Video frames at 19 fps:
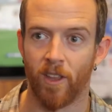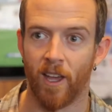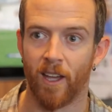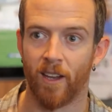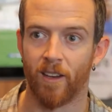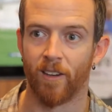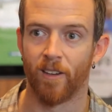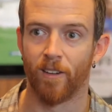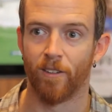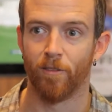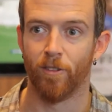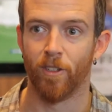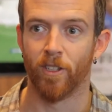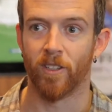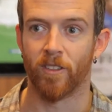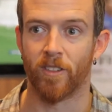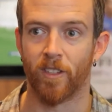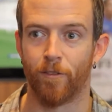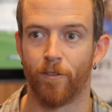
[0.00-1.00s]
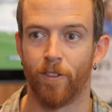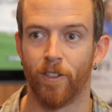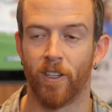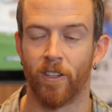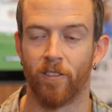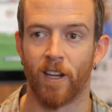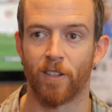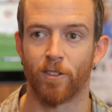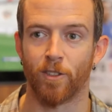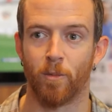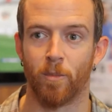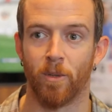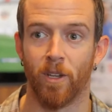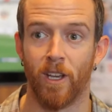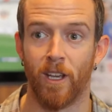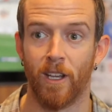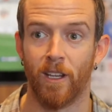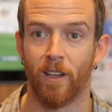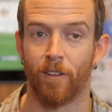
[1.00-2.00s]
that realistic feeling of actually
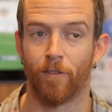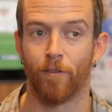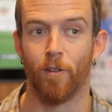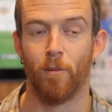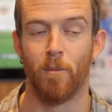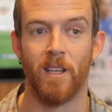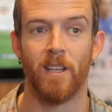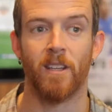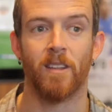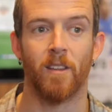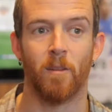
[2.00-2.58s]
playing, for me,